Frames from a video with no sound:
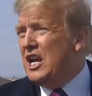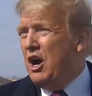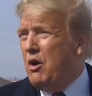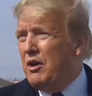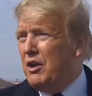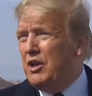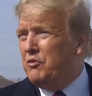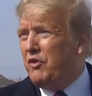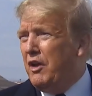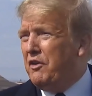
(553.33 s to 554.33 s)
You know,
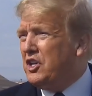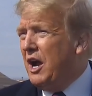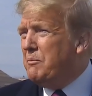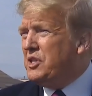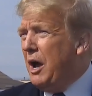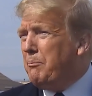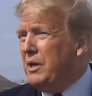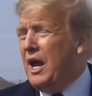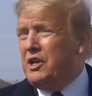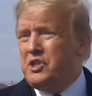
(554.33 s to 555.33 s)
if it comes up,
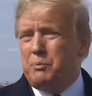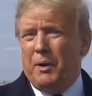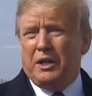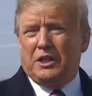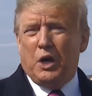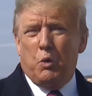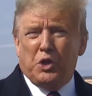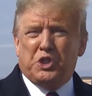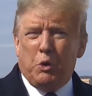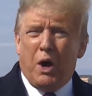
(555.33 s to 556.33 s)
yes, but
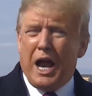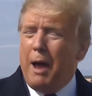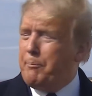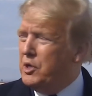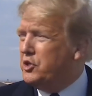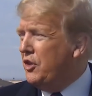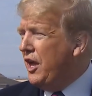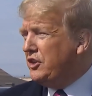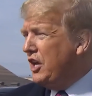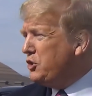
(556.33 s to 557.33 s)
we'll see what happens
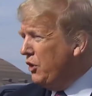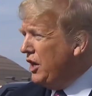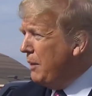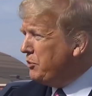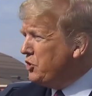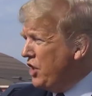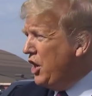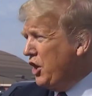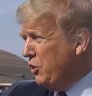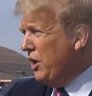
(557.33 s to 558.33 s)
with that. That's really up to
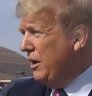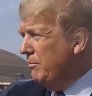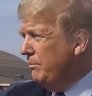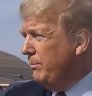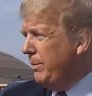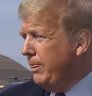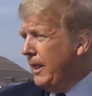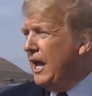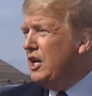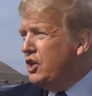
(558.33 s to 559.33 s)
Senator.
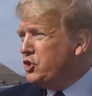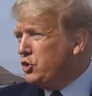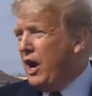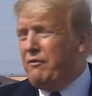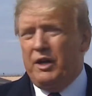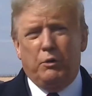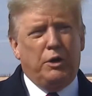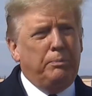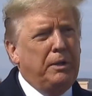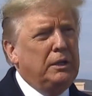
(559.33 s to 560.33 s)
And he is traveling
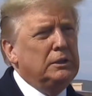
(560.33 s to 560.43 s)
with me.